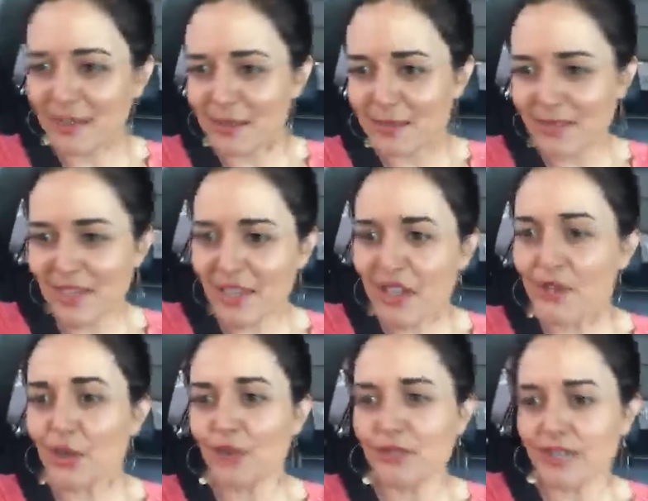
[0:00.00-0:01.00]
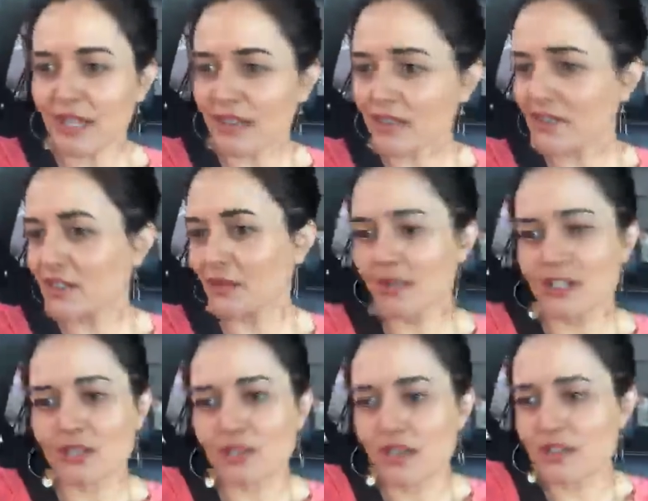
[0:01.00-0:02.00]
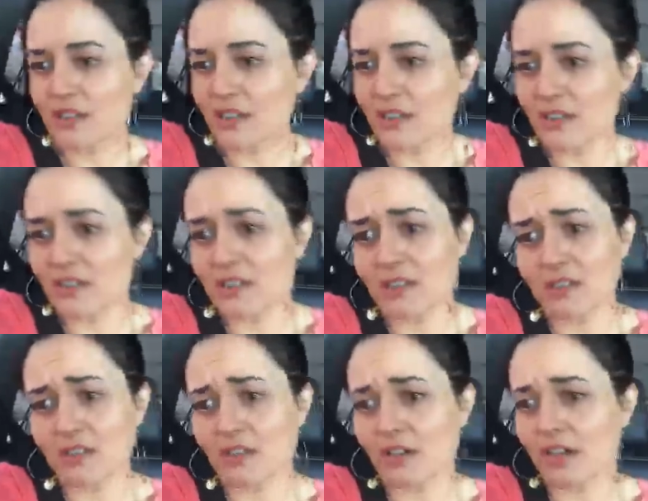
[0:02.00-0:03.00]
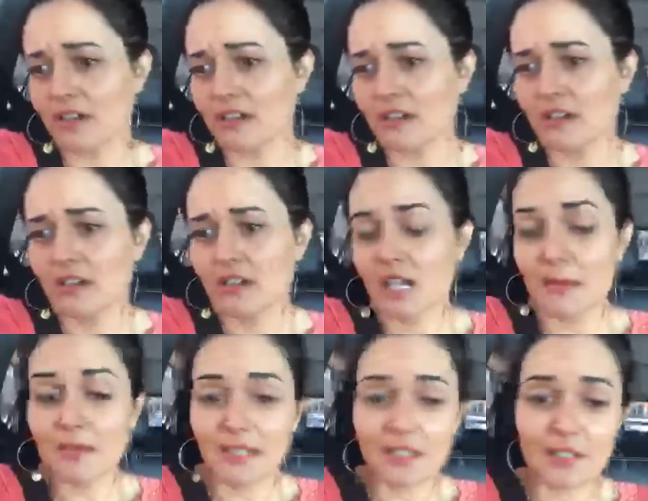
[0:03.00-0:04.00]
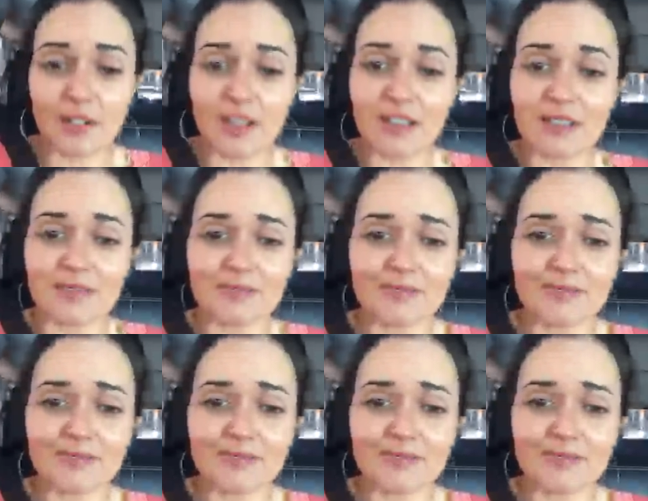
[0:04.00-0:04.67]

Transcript: So, no fatalities, no injuries. That's great. I mean, that's great.